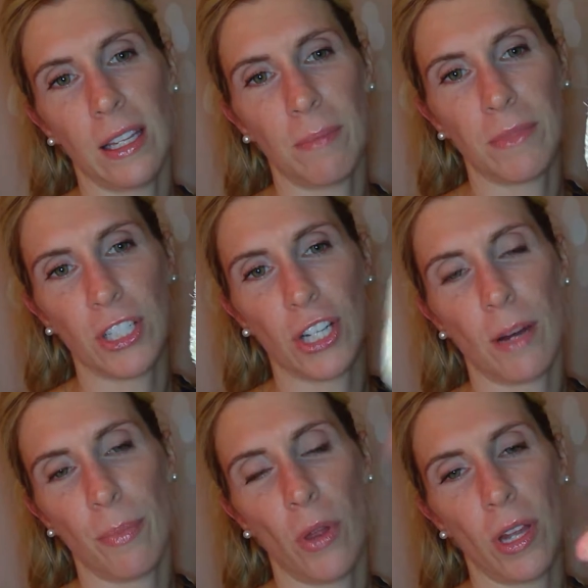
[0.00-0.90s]
I'm just trying
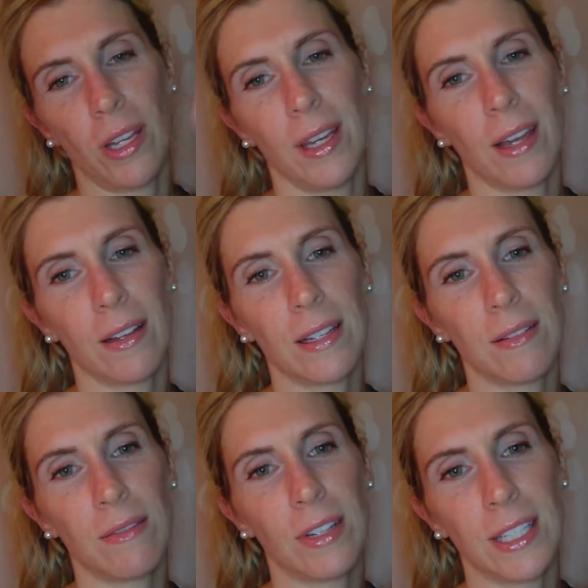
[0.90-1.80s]
to pull it and you can't
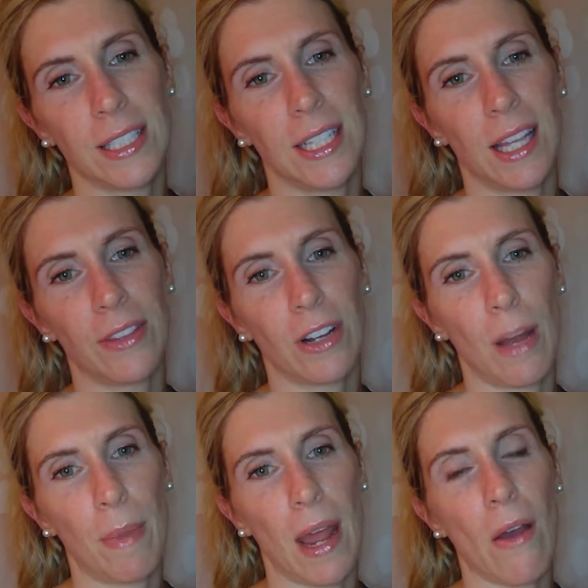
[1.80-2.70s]
really see that they're
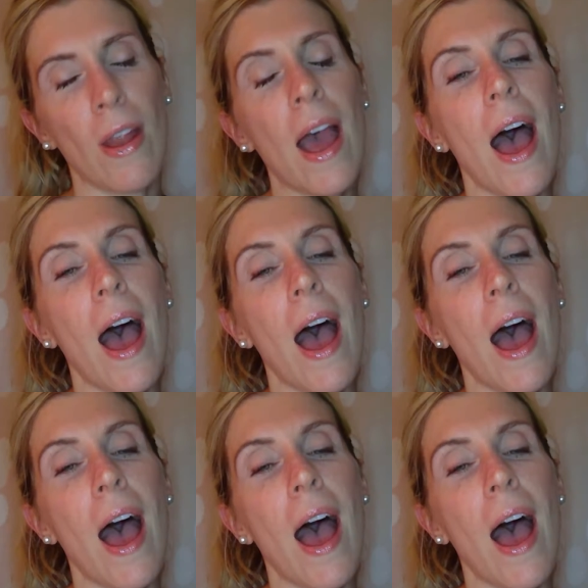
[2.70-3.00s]
coming out.